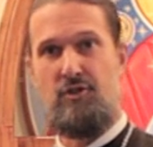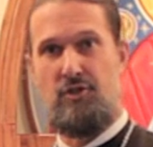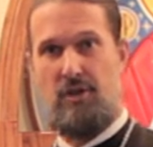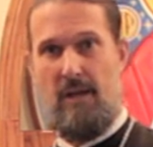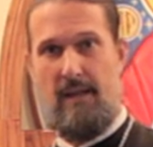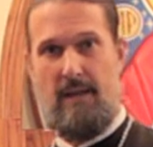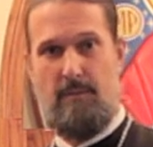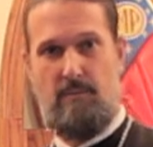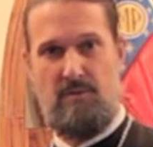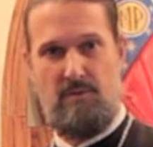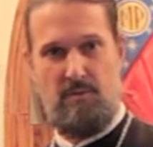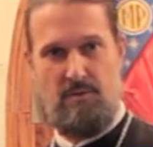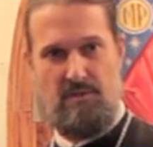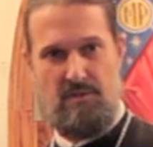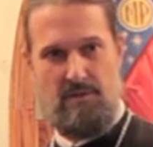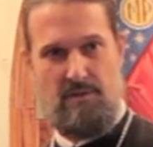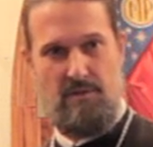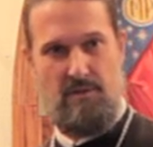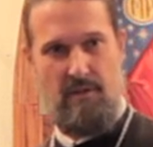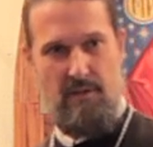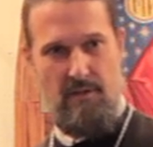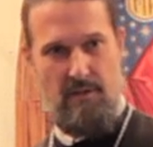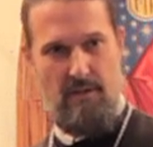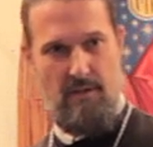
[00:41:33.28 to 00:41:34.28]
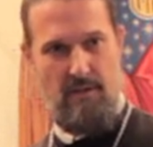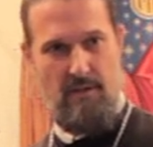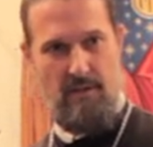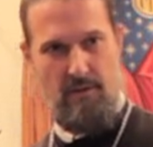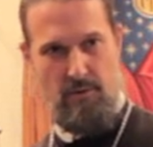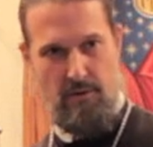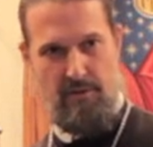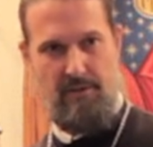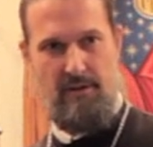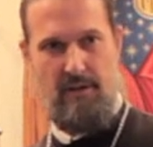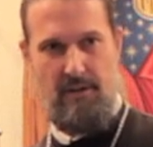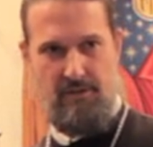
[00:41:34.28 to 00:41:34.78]
James was
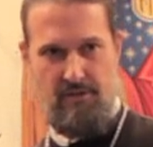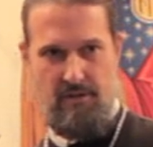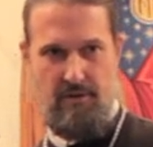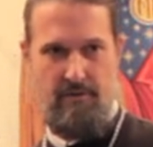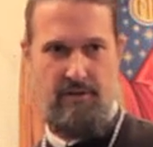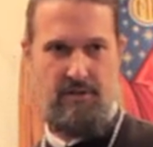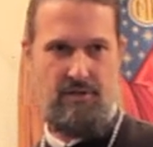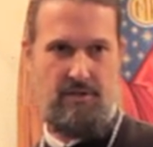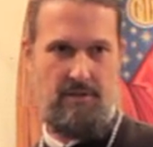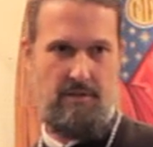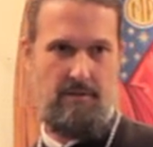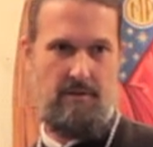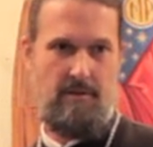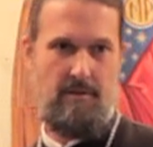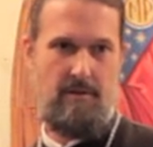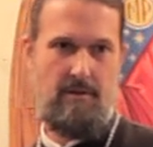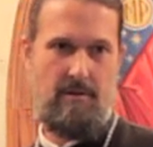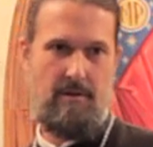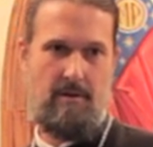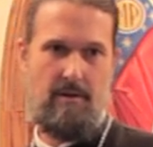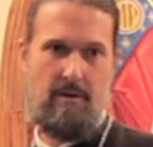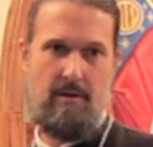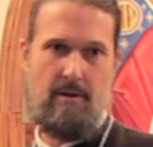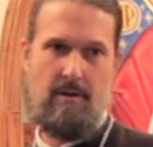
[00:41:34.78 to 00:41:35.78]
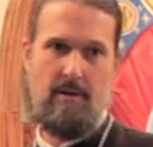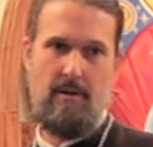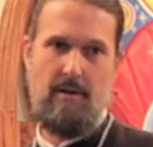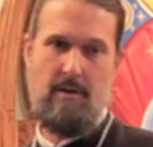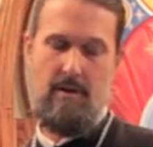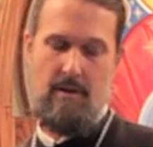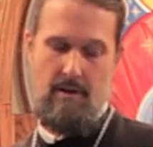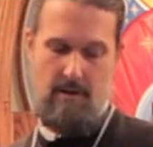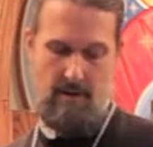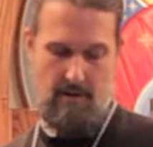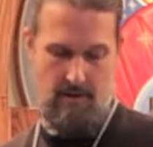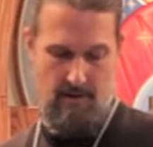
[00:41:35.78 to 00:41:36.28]
an Orthodox Christian.
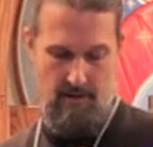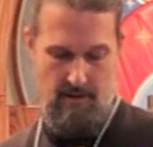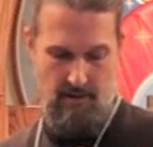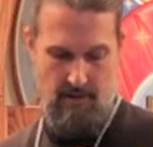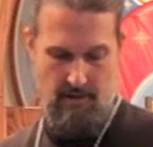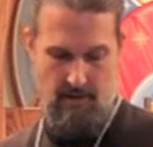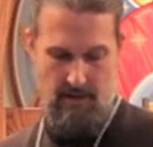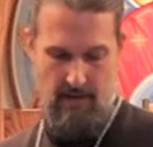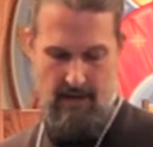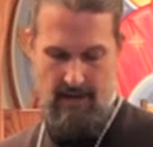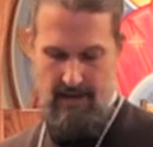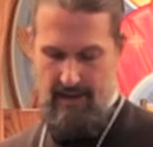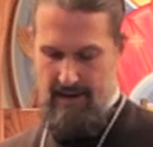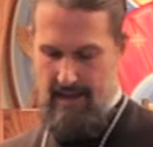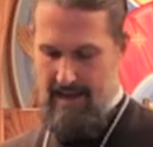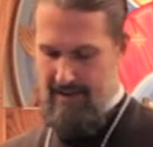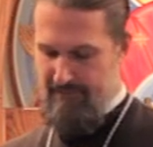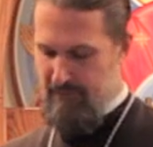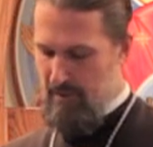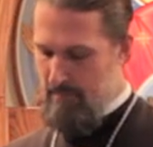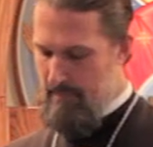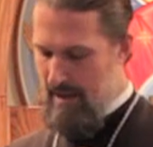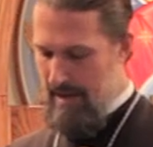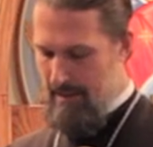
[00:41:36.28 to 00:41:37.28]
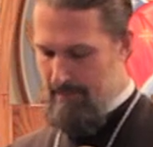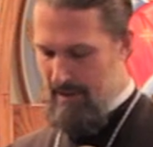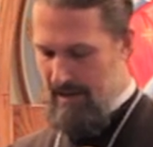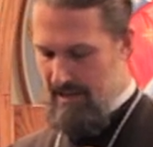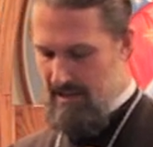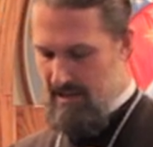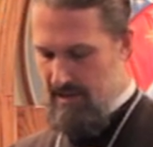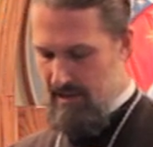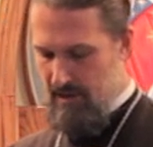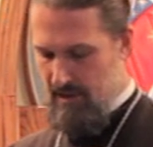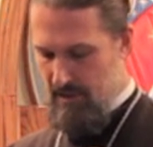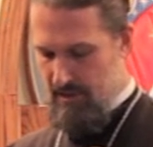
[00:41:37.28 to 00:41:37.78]
And after many,
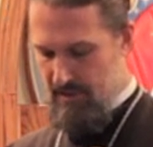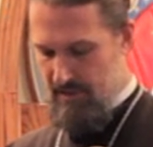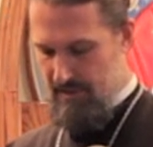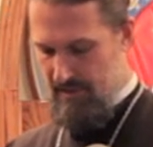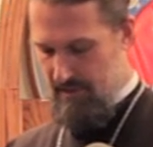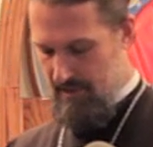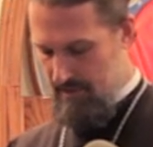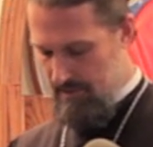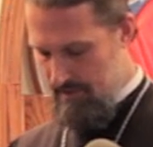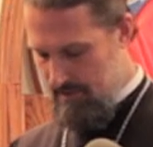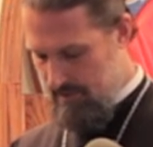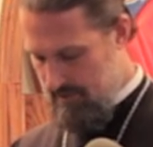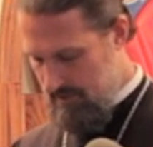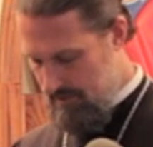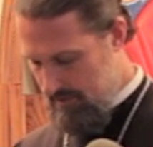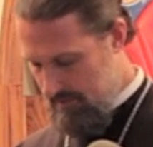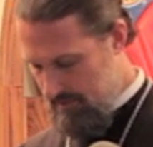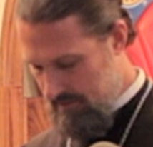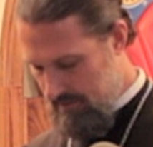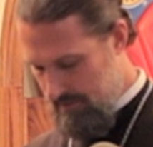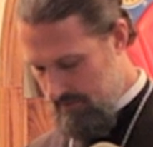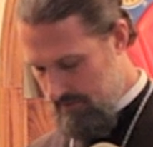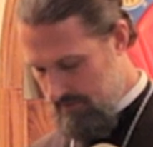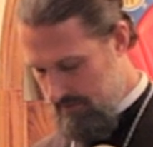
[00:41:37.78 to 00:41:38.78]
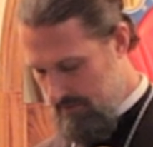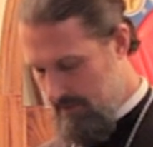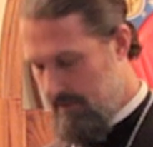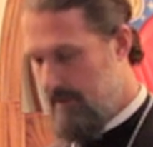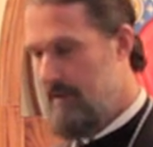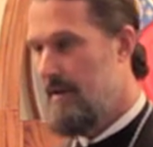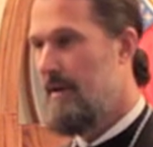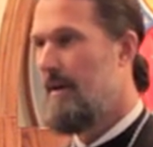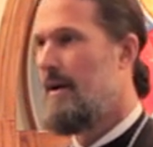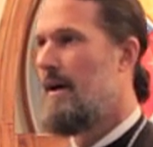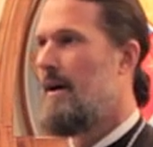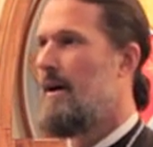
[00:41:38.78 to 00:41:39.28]
many years
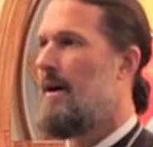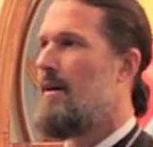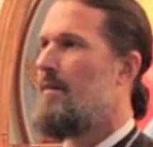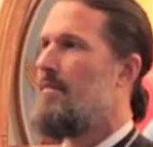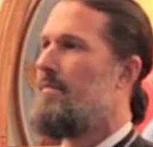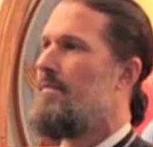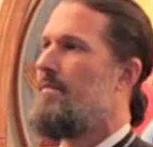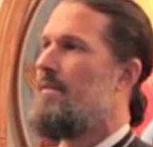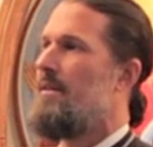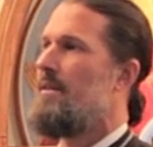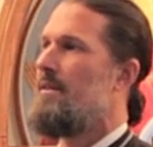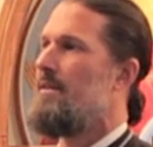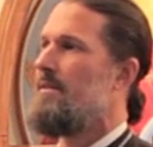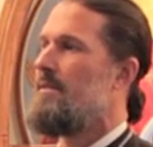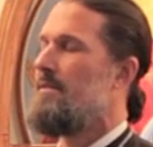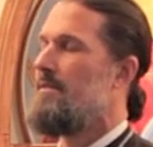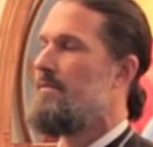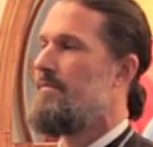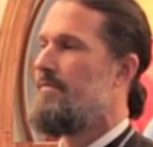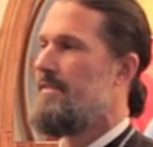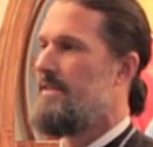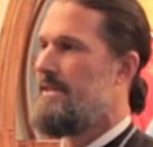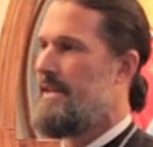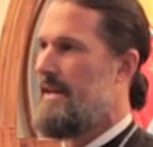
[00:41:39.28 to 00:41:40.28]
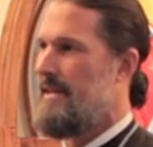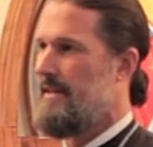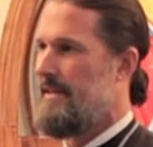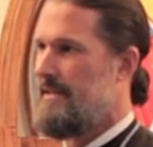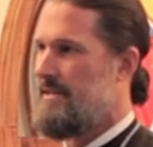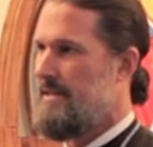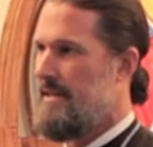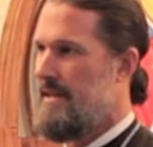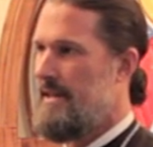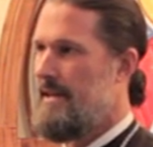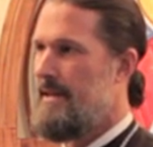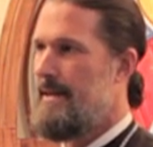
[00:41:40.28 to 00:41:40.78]
of
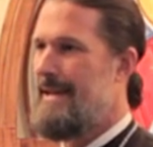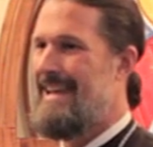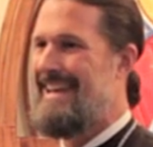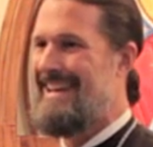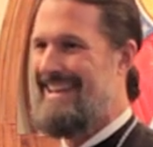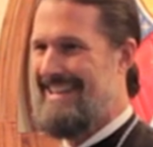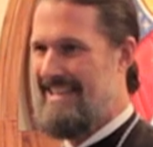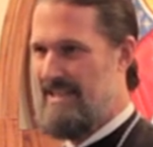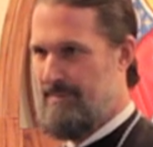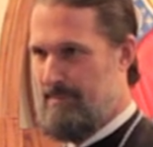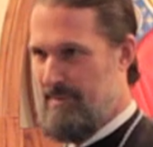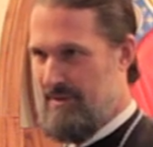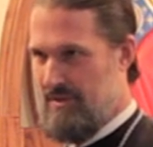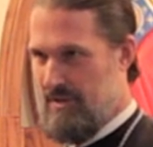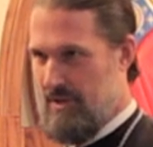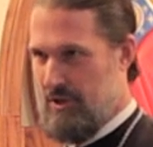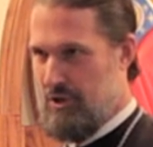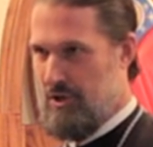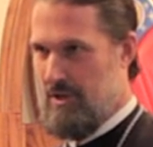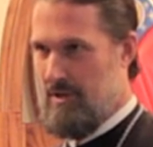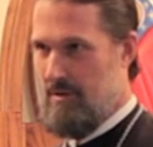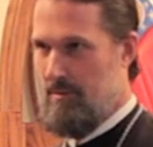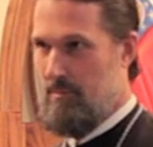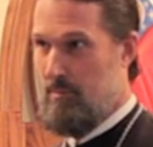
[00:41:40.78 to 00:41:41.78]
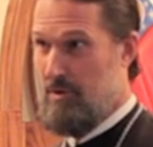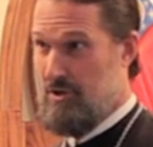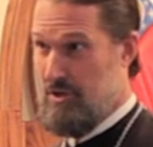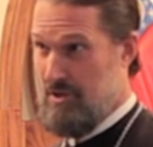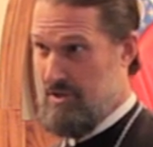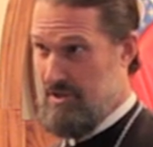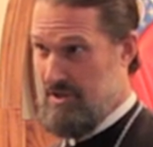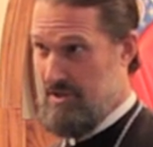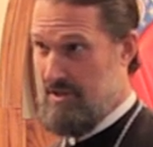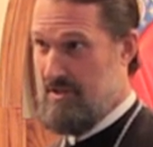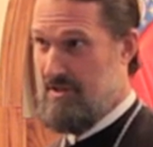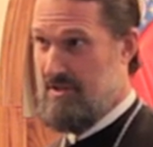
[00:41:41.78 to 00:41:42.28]
fidelity in his position, which
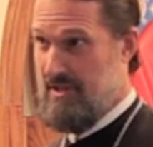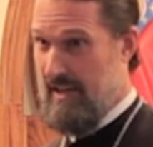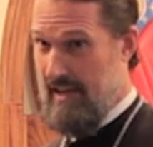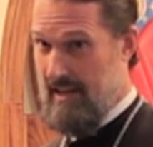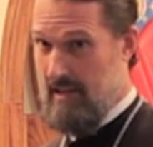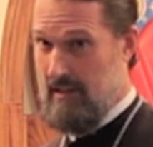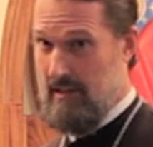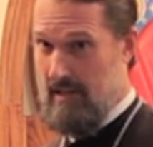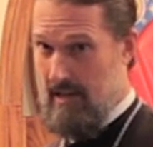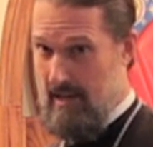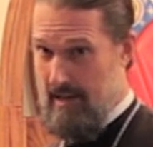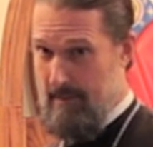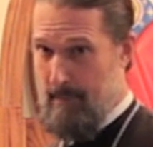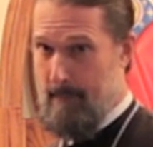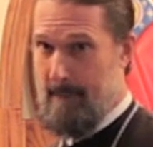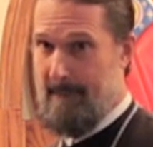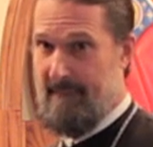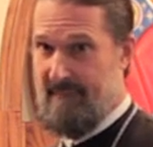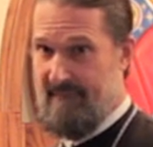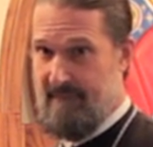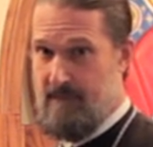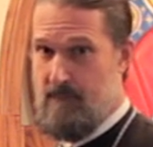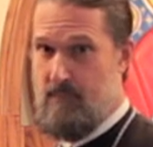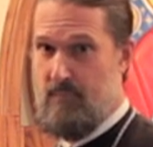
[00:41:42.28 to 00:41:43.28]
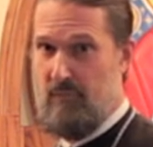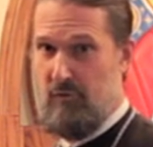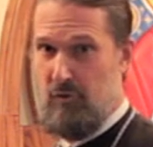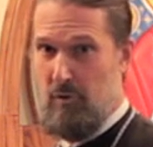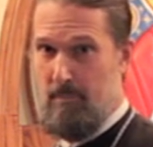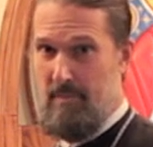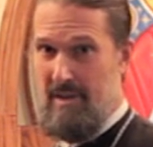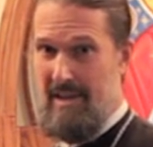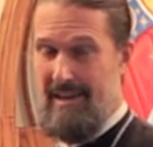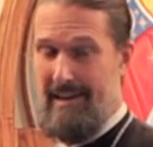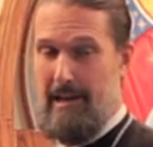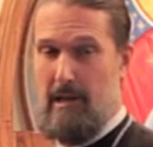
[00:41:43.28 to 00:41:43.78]
is saying a lot,
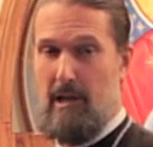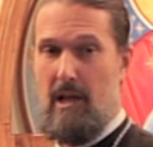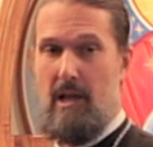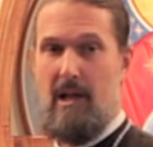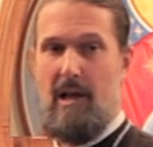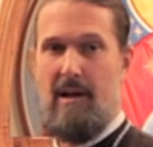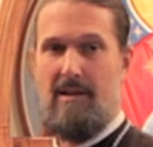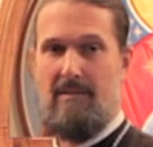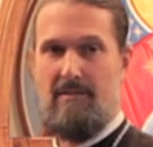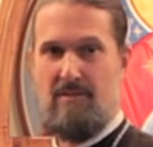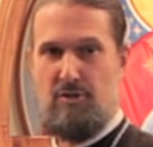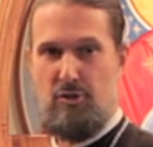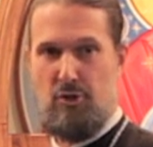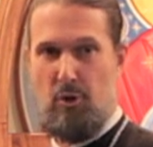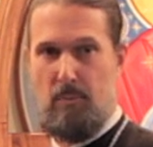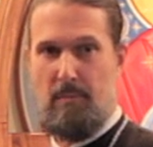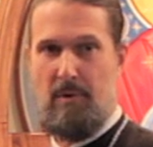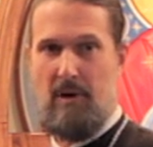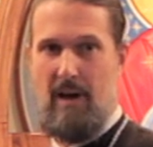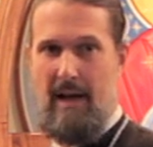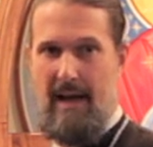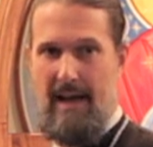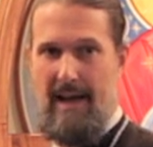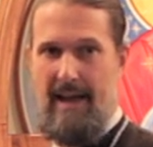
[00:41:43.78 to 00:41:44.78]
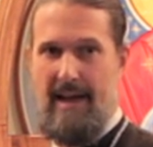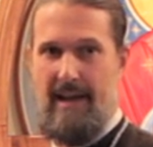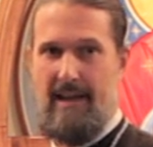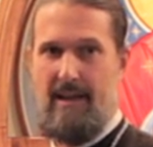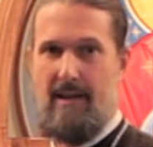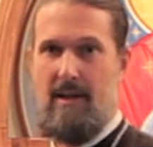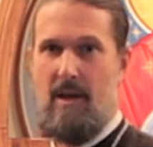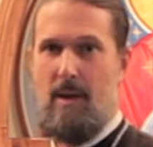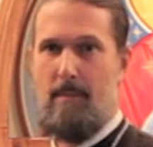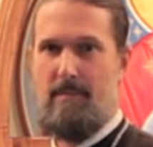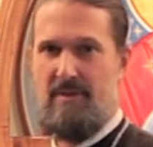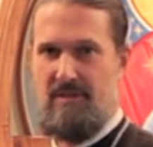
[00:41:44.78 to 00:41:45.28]
to be in a super high
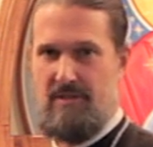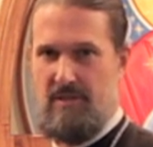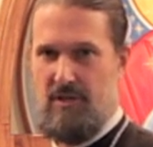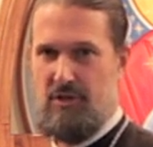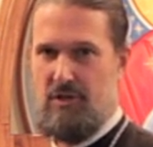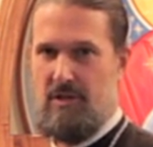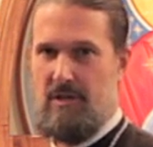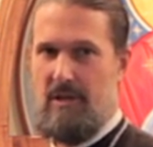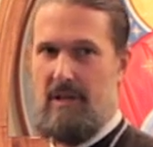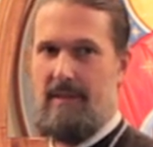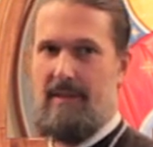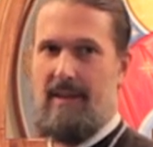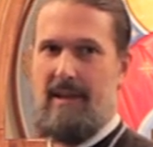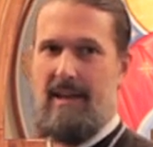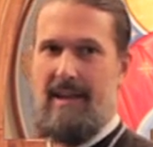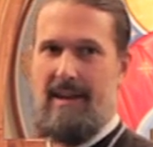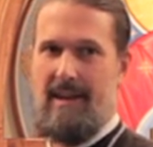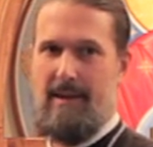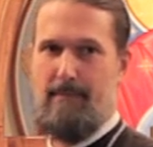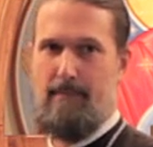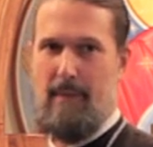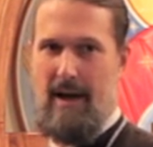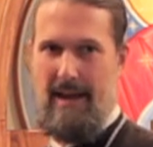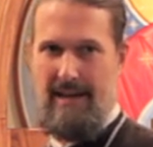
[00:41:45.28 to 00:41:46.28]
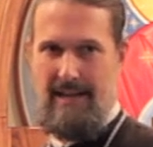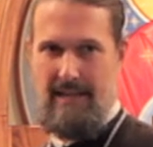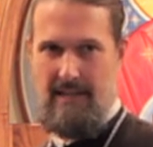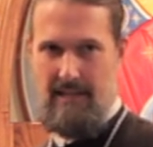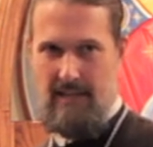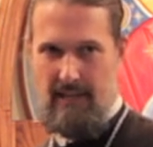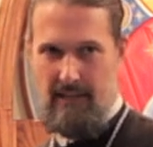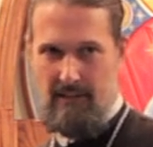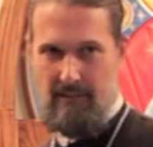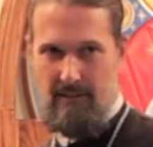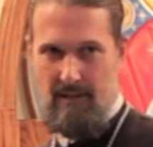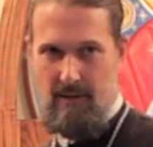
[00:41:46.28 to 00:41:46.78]
position in a mighty
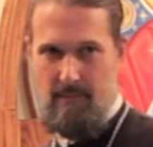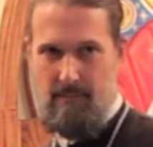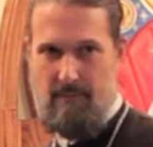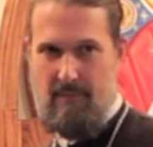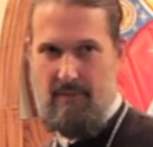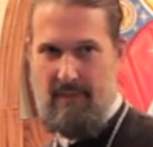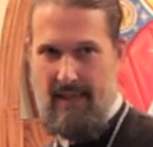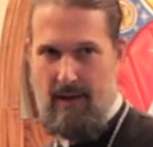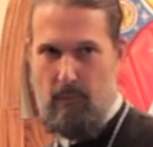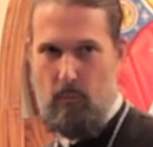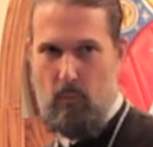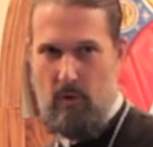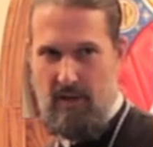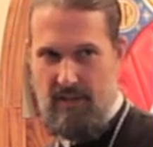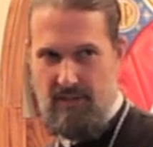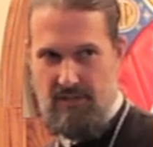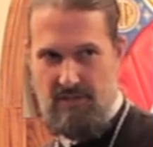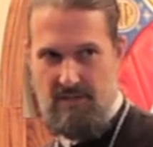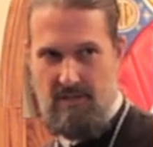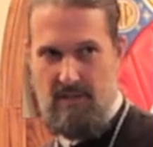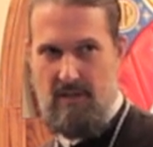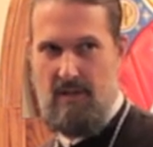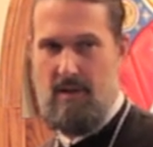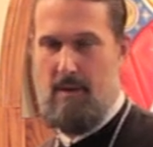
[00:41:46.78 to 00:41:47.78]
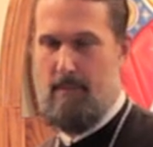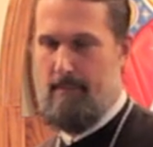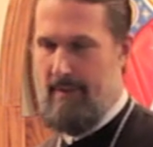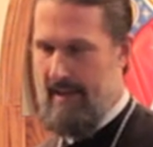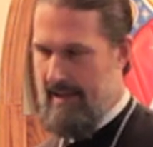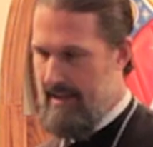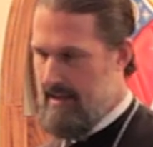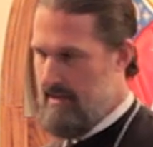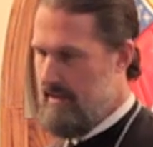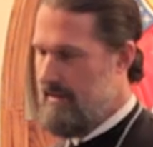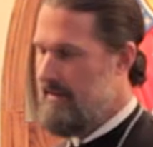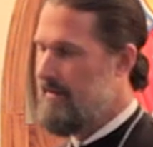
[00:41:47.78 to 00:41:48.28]
kingdom that was
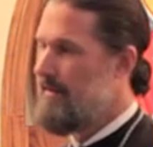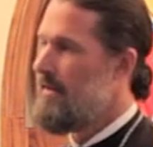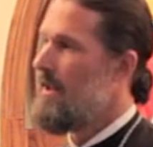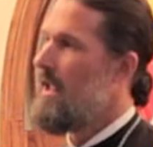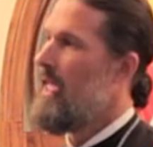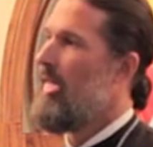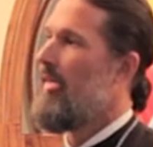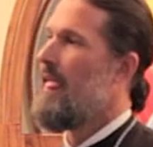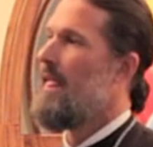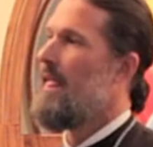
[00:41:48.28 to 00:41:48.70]
pagan,